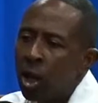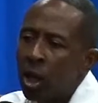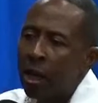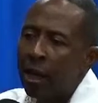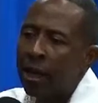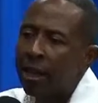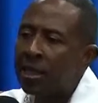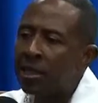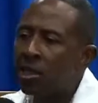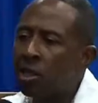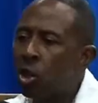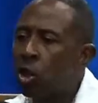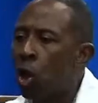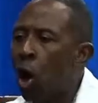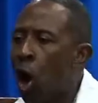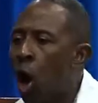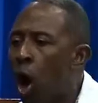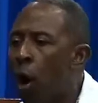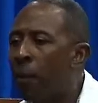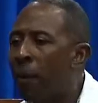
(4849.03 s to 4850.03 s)
is
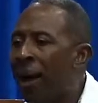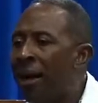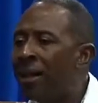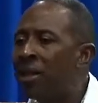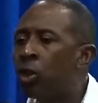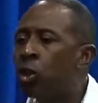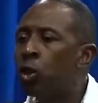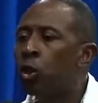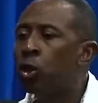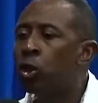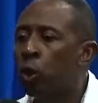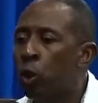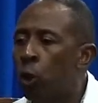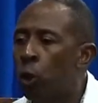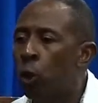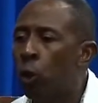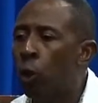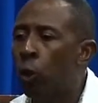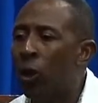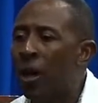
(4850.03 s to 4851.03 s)
normal to
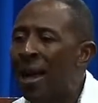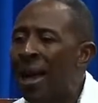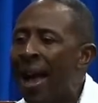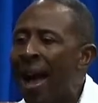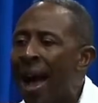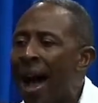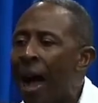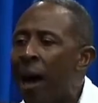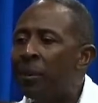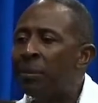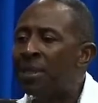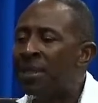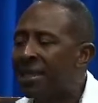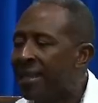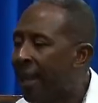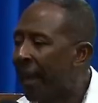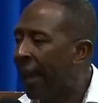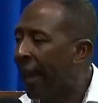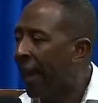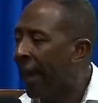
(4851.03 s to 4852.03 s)
do, I'm
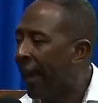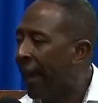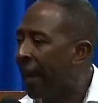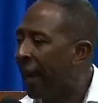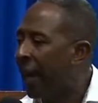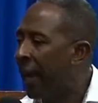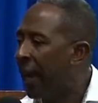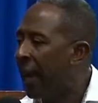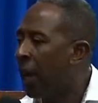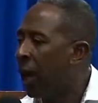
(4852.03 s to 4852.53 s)
saying